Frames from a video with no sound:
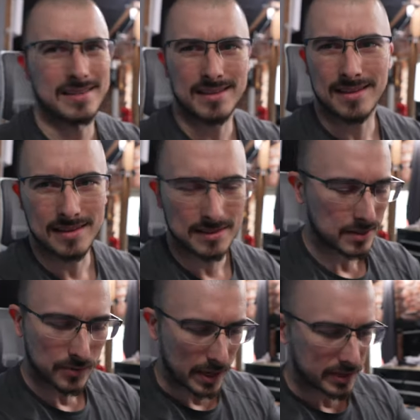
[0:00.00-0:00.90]
I think that this is
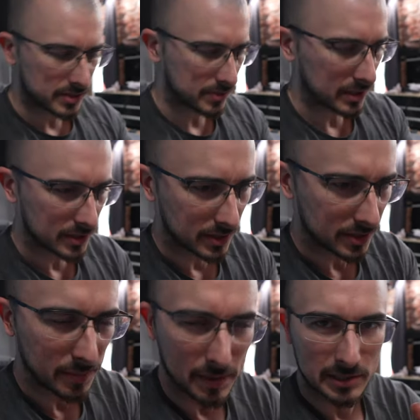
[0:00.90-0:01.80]
a great structure
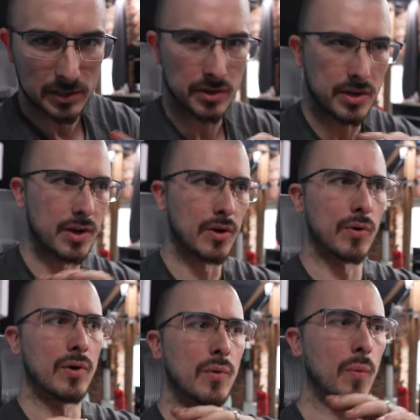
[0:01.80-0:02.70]
to be able to know